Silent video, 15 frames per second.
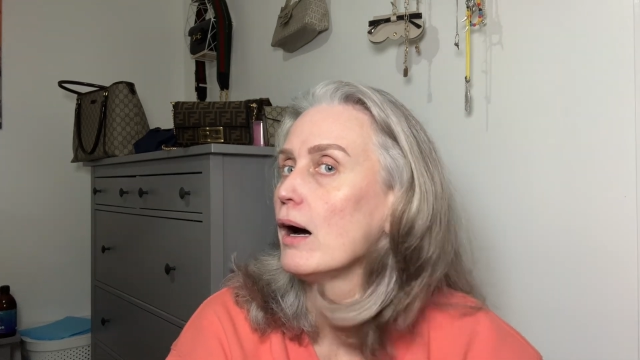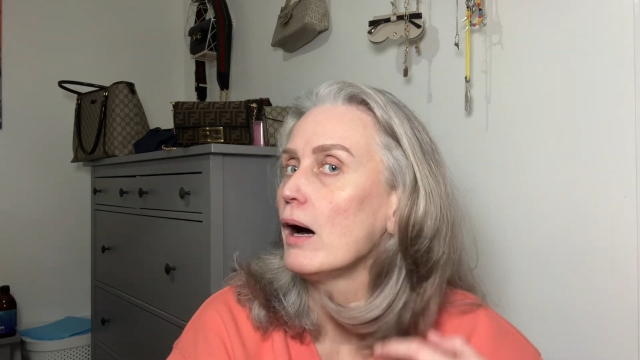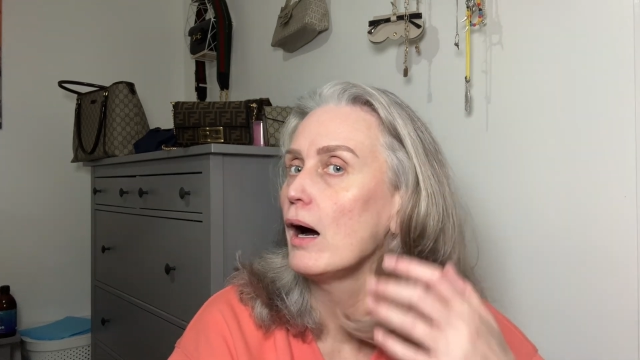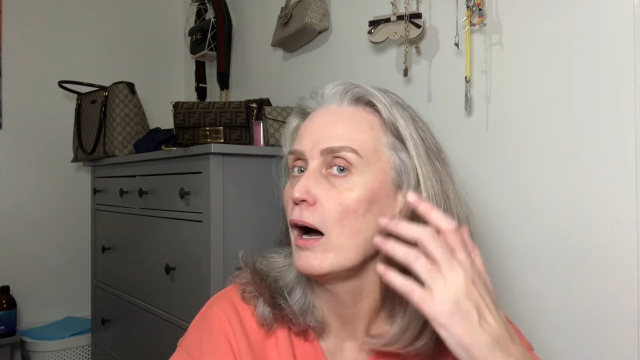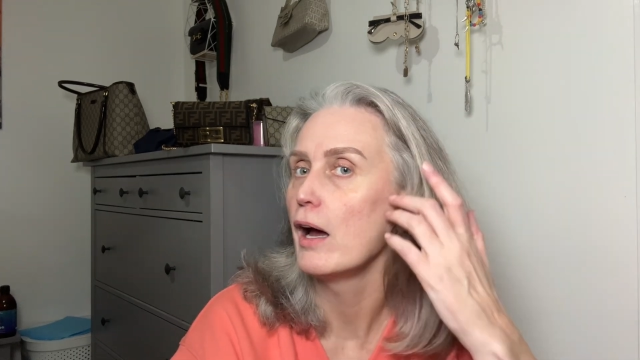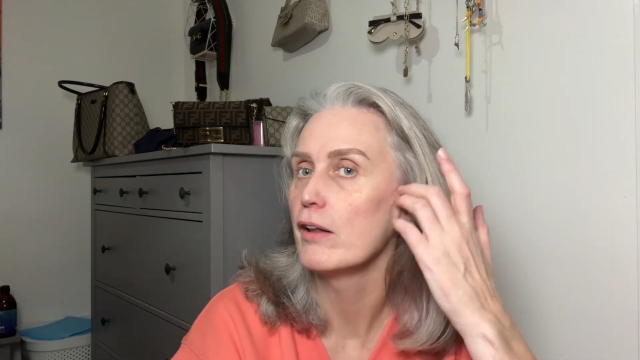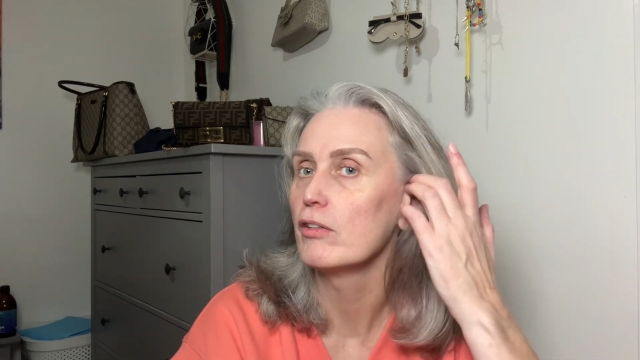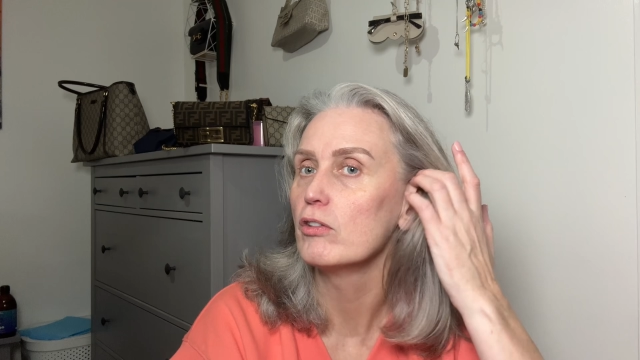
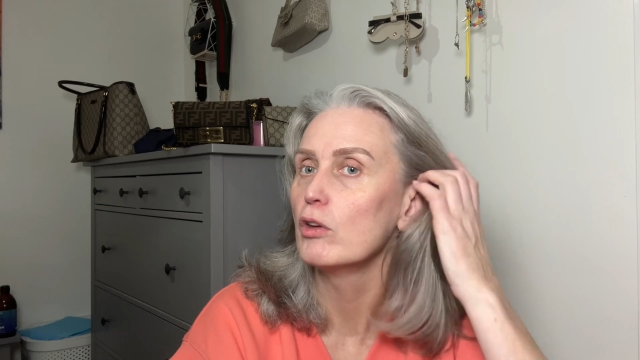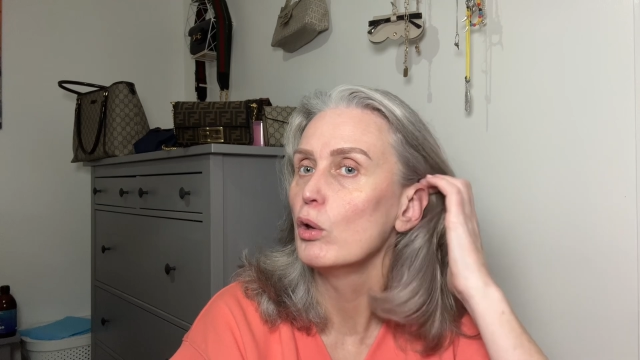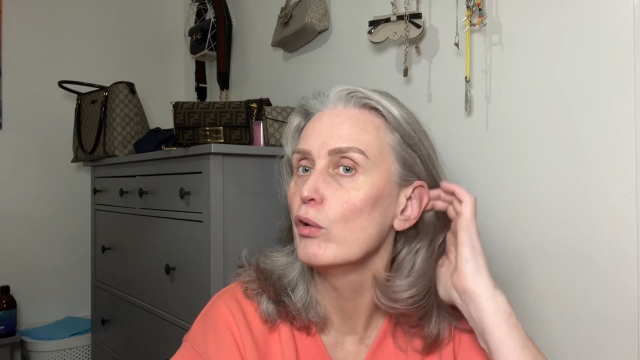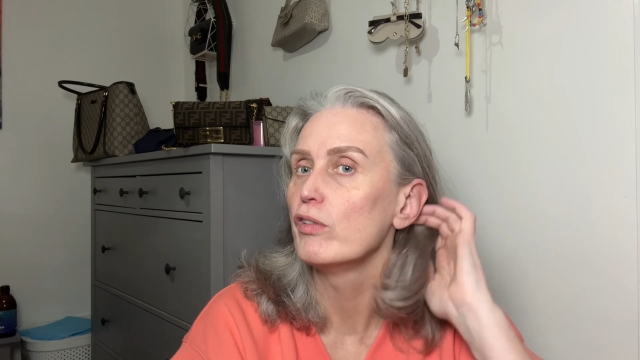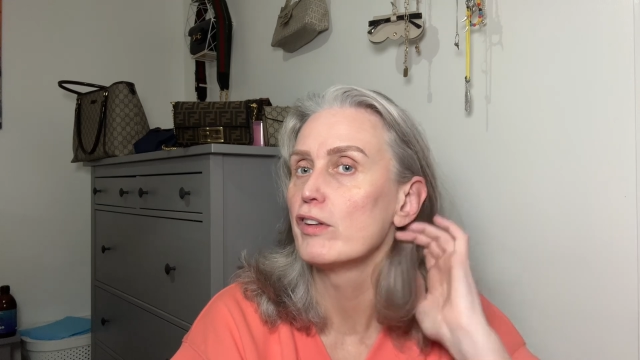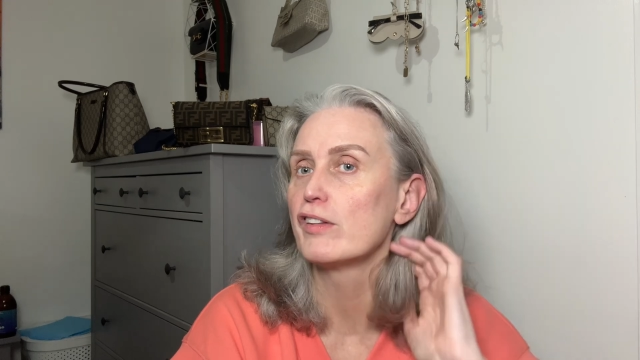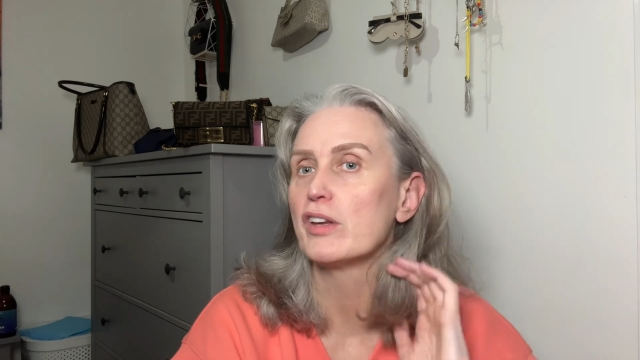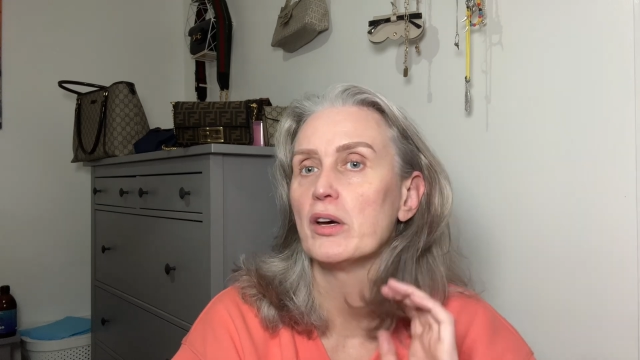I use
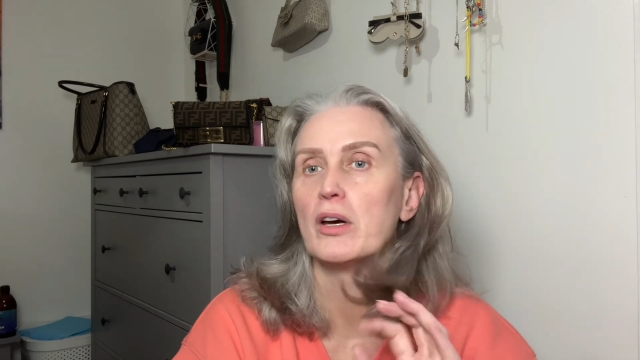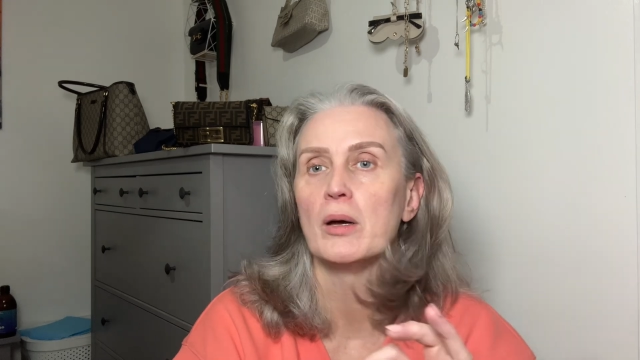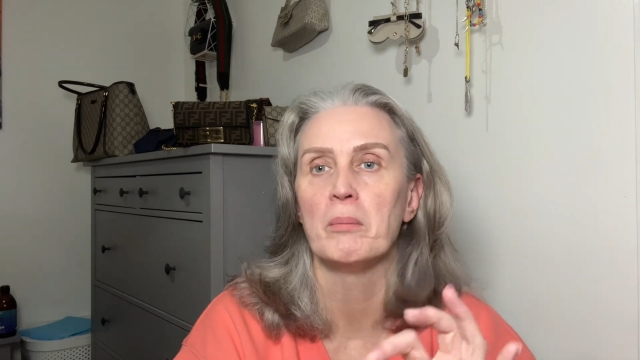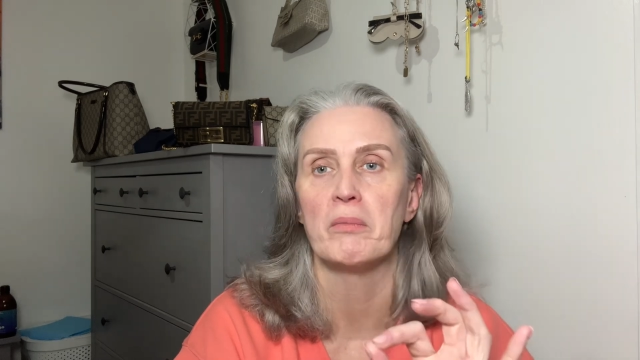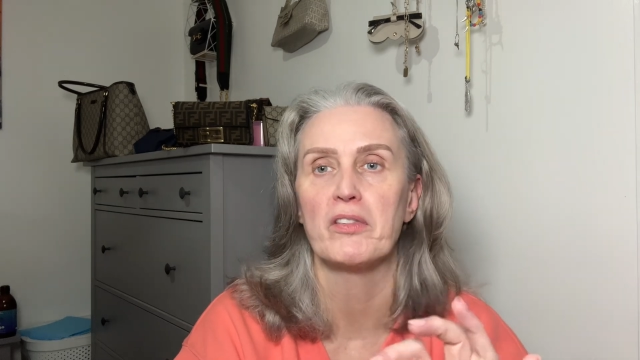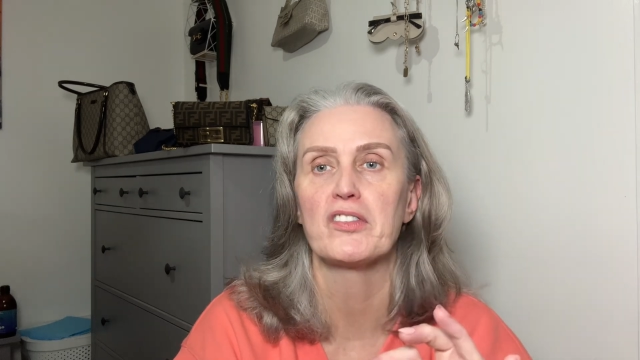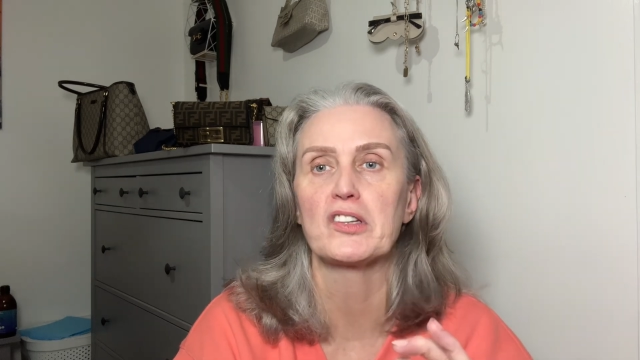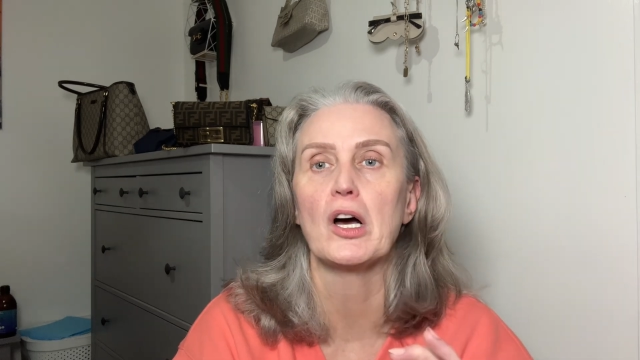the term
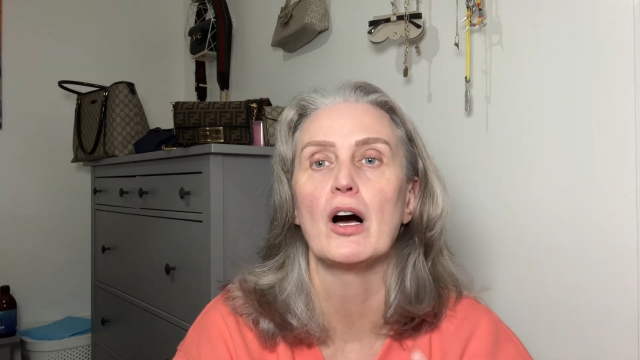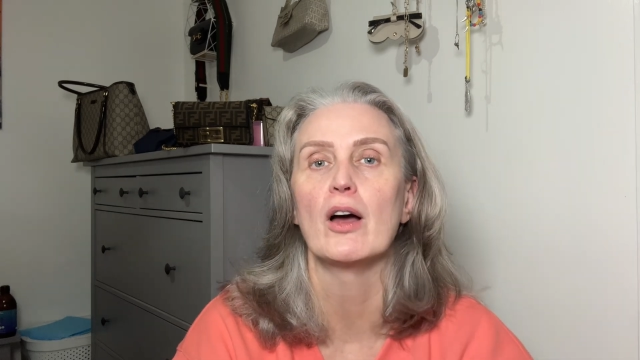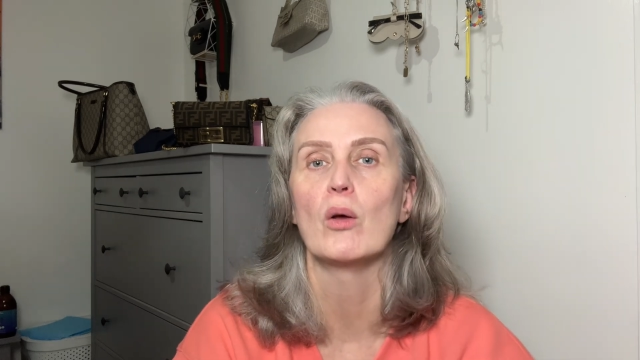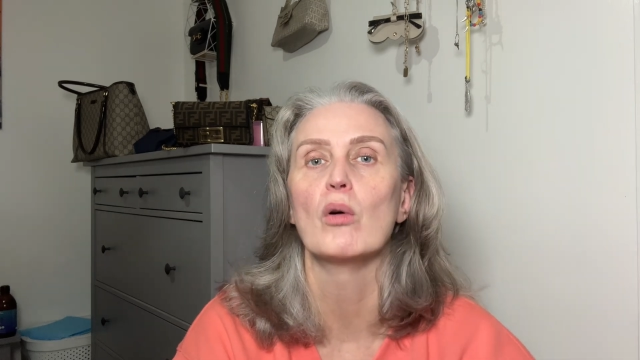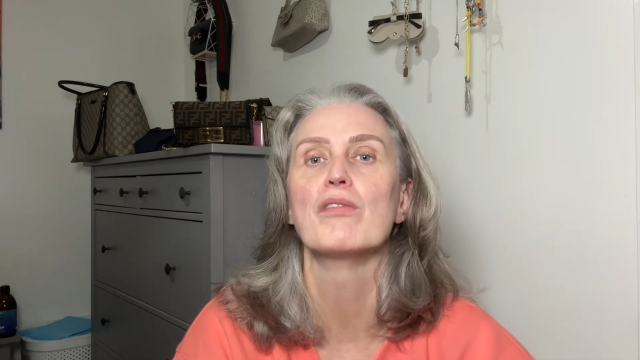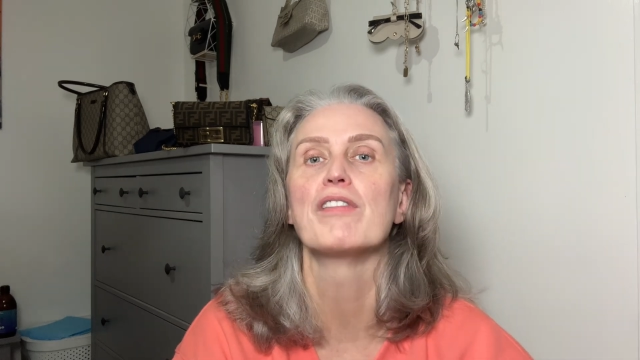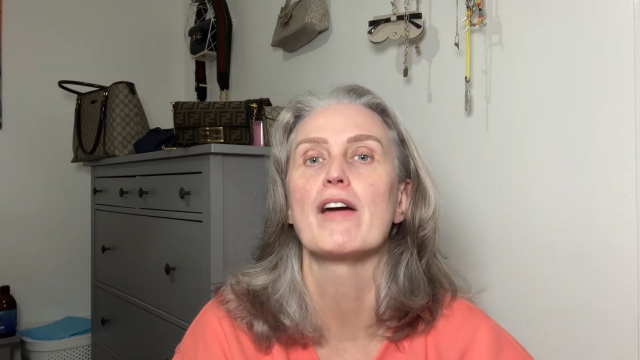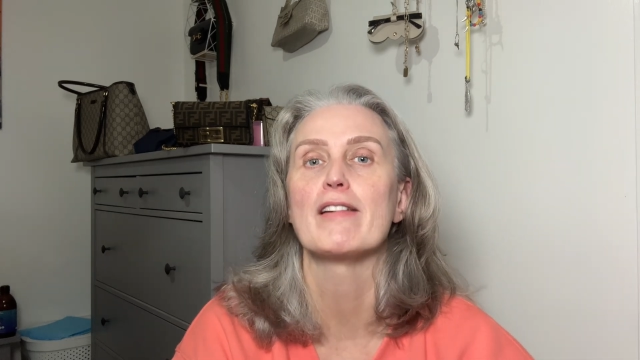style
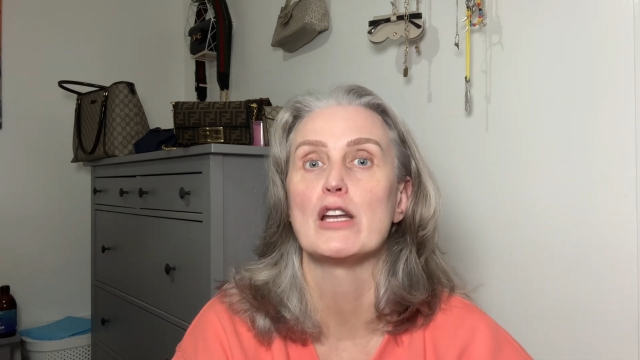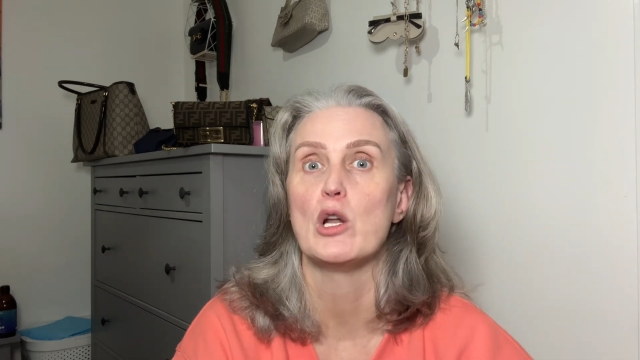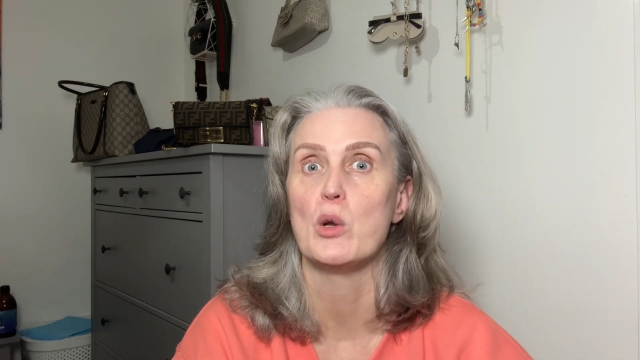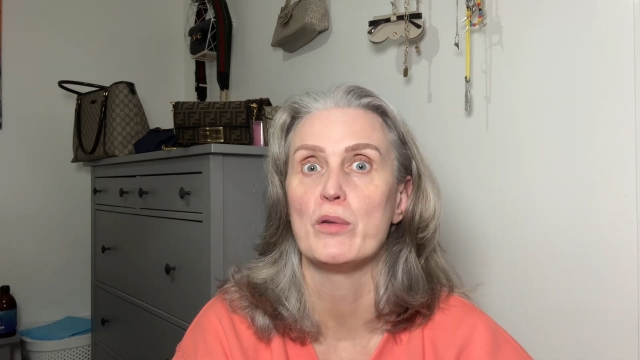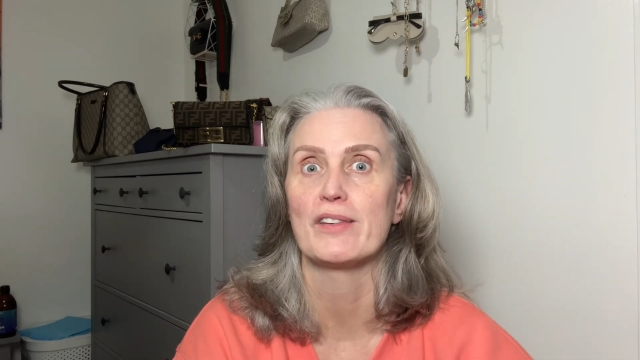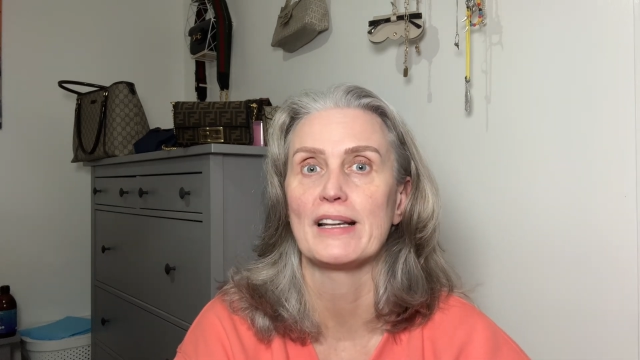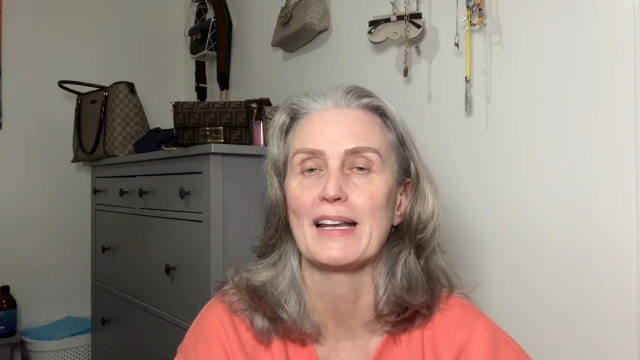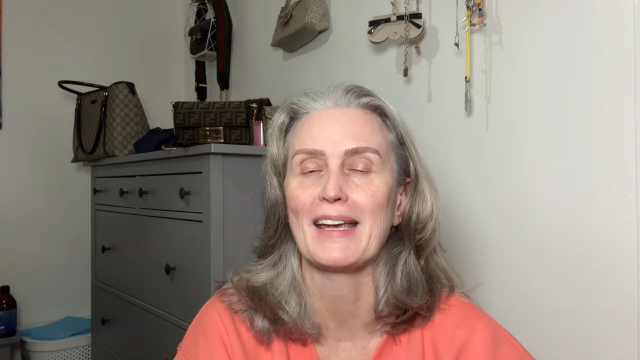very
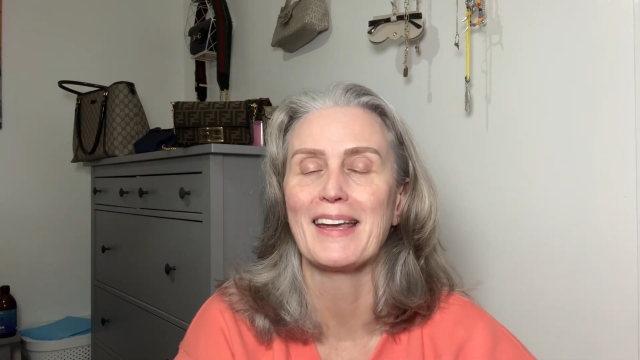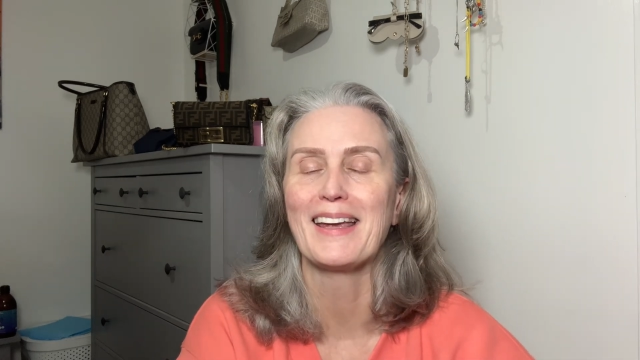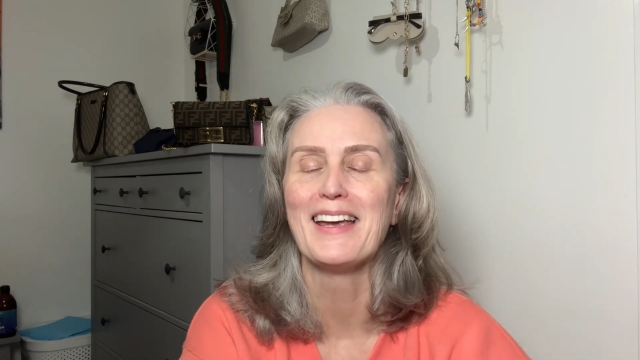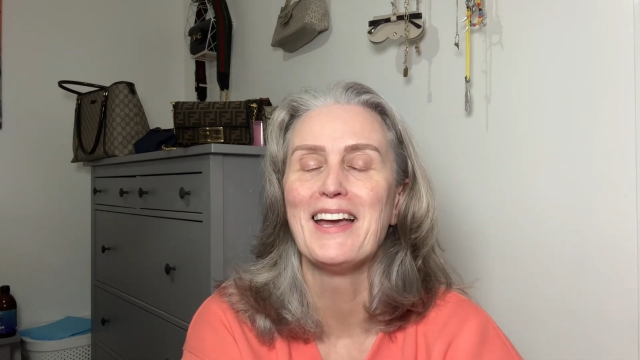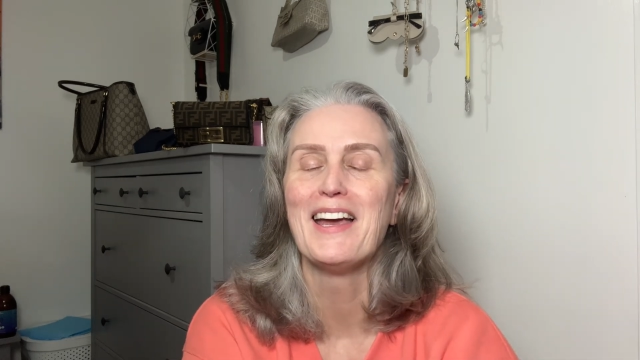loosely,